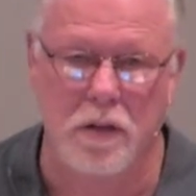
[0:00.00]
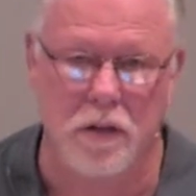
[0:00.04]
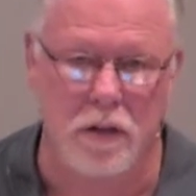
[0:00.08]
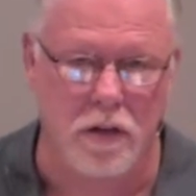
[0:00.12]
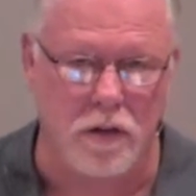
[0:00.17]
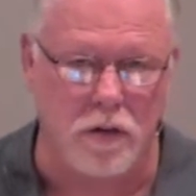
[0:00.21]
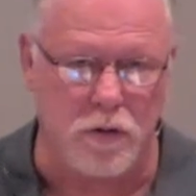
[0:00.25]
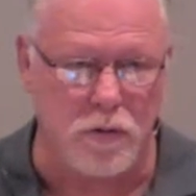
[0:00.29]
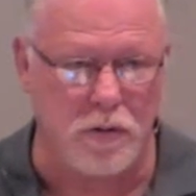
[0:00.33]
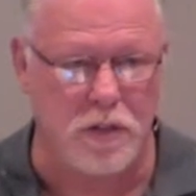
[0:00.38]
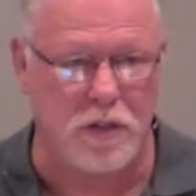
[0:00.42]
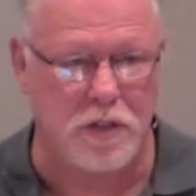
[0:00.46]

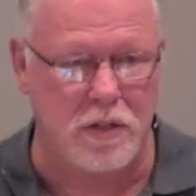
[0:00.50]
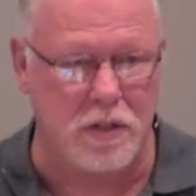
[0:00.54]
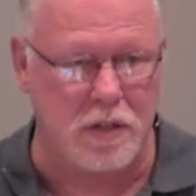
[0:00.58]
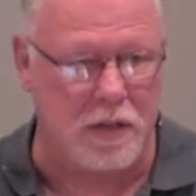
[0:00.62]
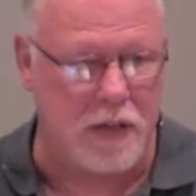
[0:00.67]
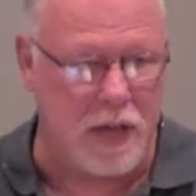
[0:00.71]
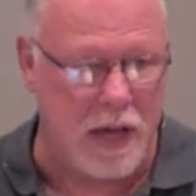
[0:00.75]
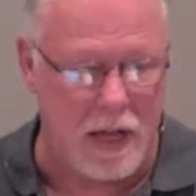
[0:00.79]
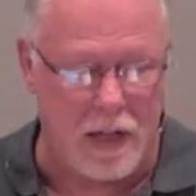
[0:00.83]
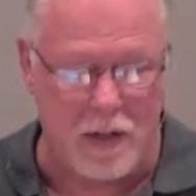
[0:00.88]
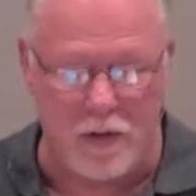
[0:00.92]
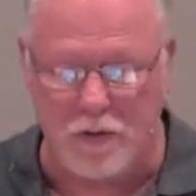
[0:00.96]
Christian
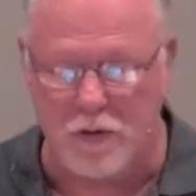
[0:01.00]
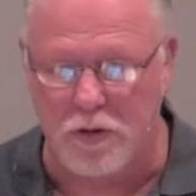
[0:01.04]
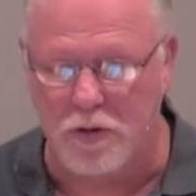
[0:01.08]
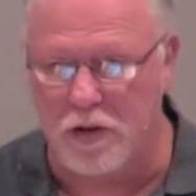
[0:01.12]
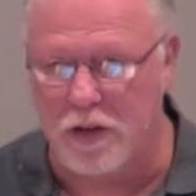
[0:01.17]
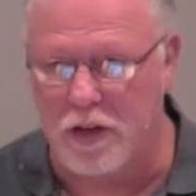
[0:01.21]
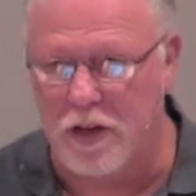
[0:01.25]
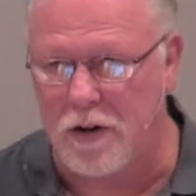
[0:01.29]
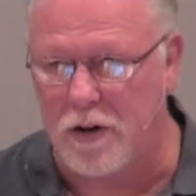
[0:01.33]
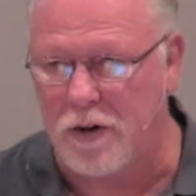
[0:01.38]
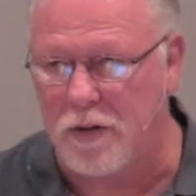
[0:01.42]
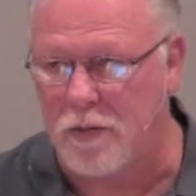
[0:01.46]
calendar
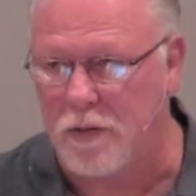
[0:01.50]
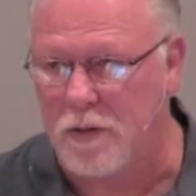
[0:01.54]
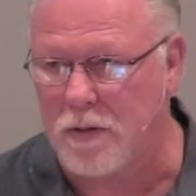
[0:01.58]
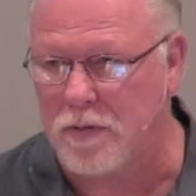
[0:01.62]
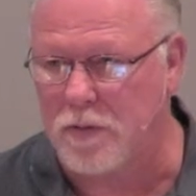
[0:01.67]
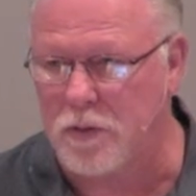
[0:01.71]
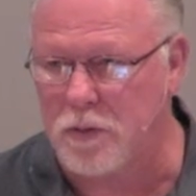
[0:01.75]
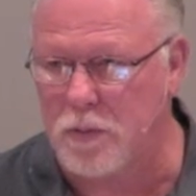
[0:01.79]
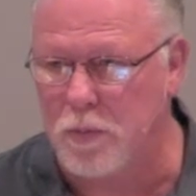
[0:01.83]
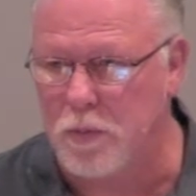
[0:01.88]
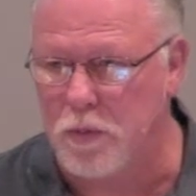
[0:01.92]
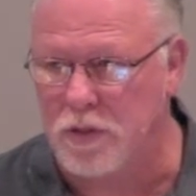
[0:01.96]
year. We
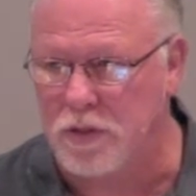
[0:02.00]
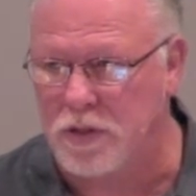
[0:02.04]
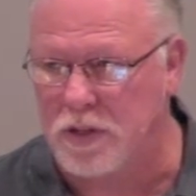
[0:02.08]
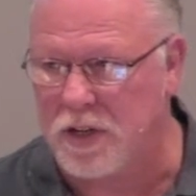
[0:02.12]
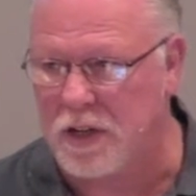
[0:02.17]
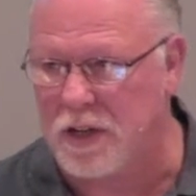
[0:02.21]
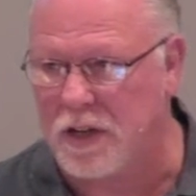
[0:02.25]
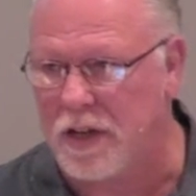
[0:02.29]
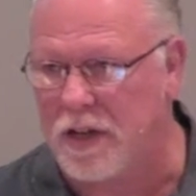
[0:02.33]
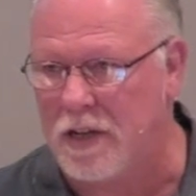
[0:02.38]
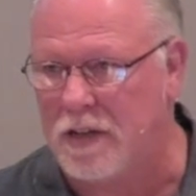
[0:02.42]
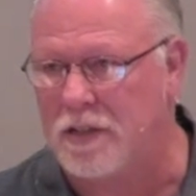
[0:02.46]
have two more
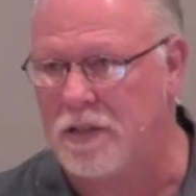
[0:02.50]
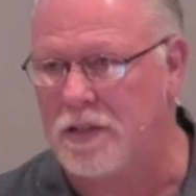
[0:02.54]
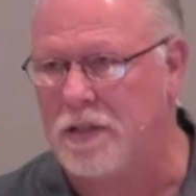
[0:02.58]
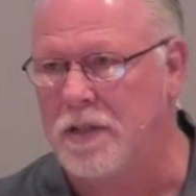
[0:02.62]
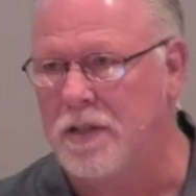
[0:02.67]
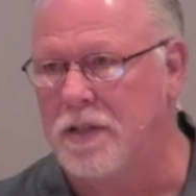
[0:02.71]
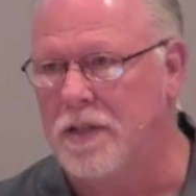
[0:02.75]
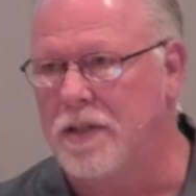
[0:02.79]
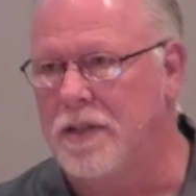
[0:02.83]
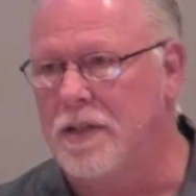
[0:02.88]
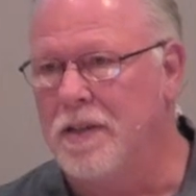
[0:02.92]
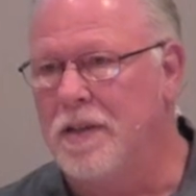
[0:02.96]
Sundays,
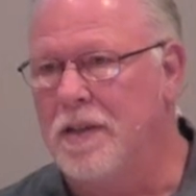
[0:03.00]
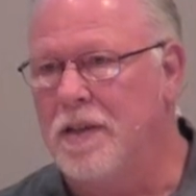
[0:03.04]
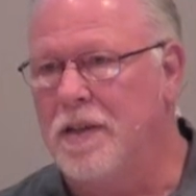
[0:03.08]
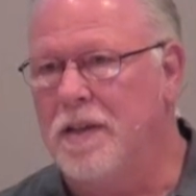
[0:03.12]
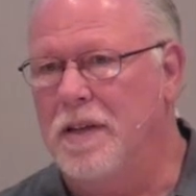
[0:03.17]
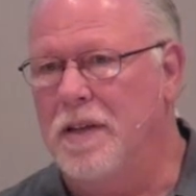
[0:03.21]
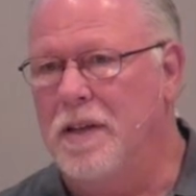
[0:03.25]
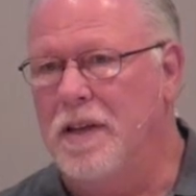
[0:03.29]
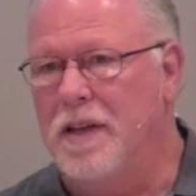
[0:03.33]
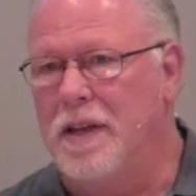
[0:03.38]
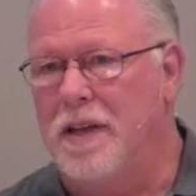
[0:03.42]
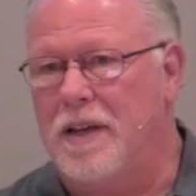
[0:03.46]

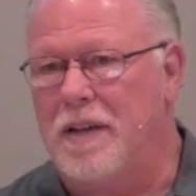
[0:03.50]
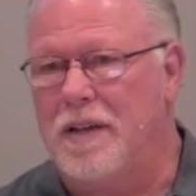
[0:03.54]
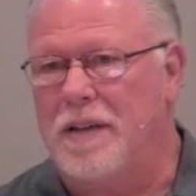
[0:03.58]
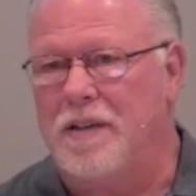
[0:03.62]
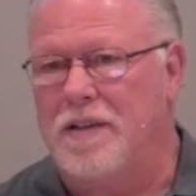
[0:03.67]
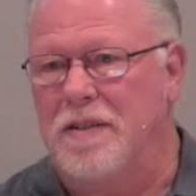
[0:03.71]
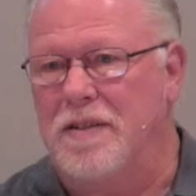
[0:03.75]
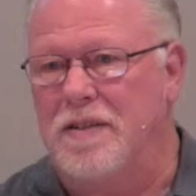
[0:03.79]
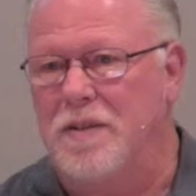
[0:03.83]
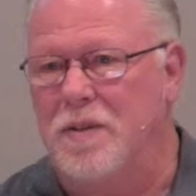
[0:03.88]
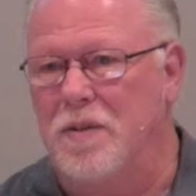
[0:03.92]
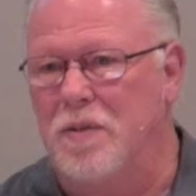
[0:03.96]
and
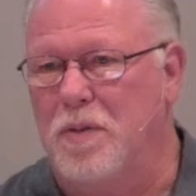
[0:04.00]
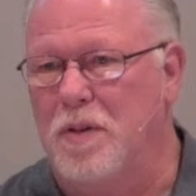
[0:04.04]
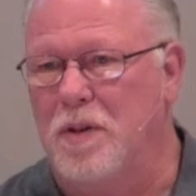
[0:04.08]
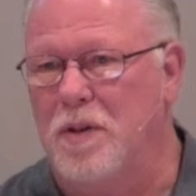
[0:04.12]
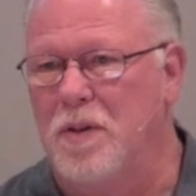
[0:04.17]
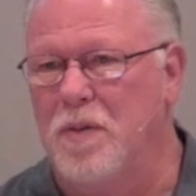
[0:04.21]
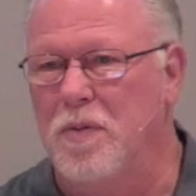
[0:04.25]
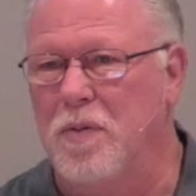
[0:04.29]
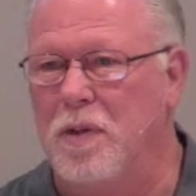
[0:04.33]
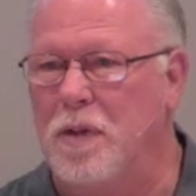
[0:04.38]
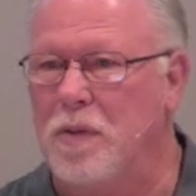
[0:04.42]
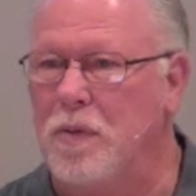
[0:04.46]
so we
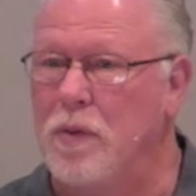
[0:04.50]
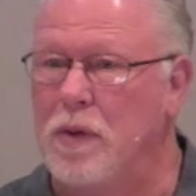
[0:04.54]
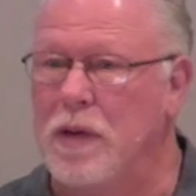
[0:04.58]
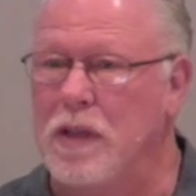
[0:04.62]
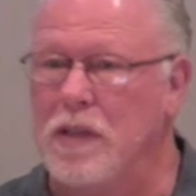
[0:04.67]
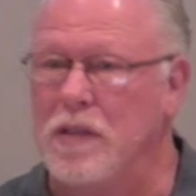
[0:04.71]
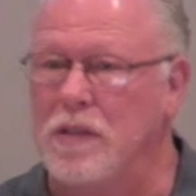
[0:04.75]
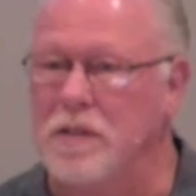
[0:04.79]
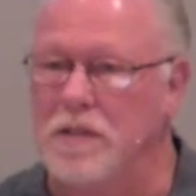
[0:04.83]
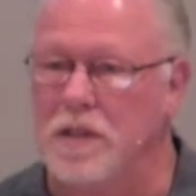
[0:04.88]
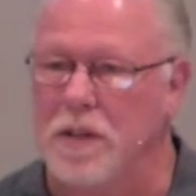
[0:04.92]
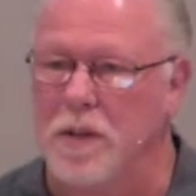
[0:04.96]

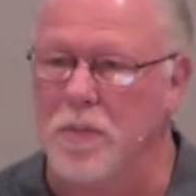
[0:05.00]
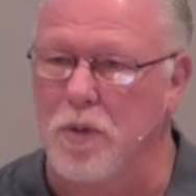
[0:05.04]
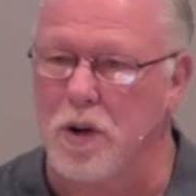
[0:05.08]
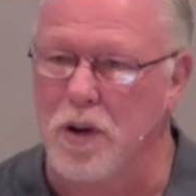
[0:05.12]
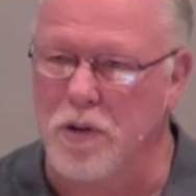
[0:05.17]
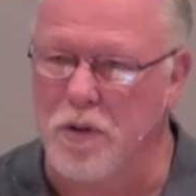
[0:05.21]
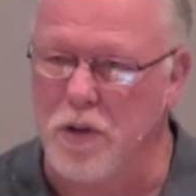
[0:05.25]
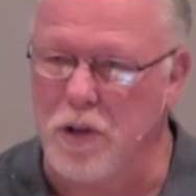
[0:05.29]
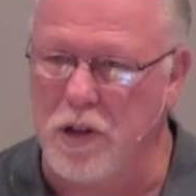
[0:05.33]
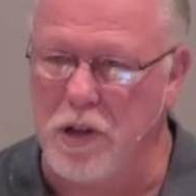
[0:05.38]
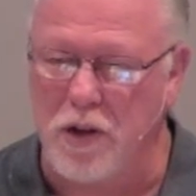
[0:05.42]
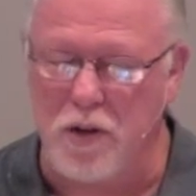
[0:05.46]
get to
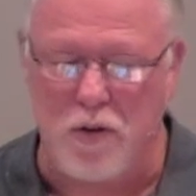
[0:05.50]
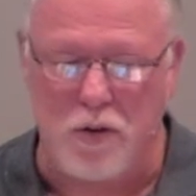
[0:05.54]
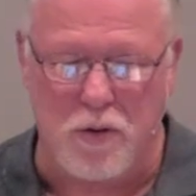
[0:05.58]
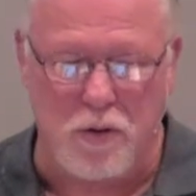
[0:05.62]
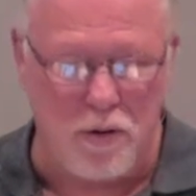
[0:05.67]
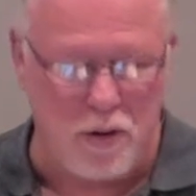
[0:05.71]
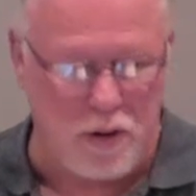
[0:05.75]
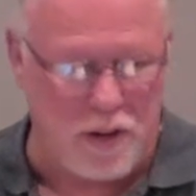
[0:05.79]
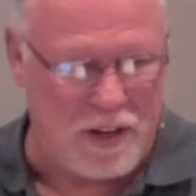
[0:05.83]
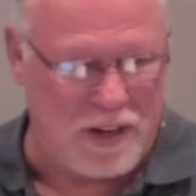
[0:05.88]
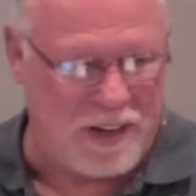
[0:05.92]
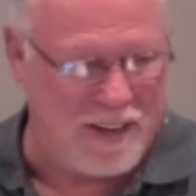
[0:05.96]
celebrate New Year
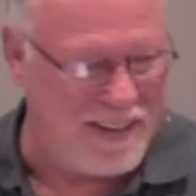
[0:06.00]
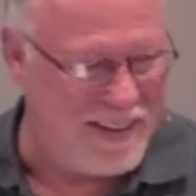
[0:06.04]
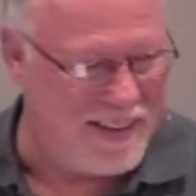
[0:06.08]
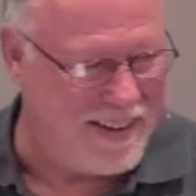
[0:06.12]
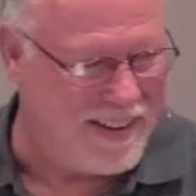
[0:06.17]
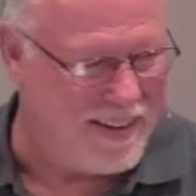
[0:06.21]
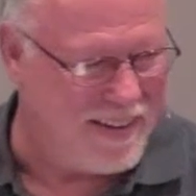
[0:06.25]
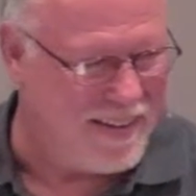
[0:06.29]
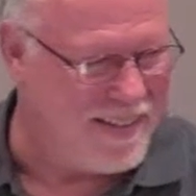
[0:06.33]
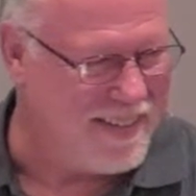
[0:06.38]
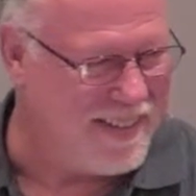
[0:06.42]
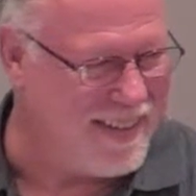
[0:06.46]
early
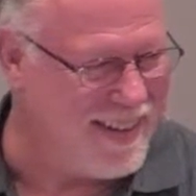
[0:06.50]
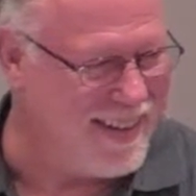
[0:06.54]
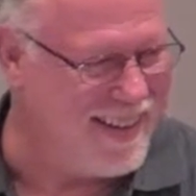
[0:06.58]
here.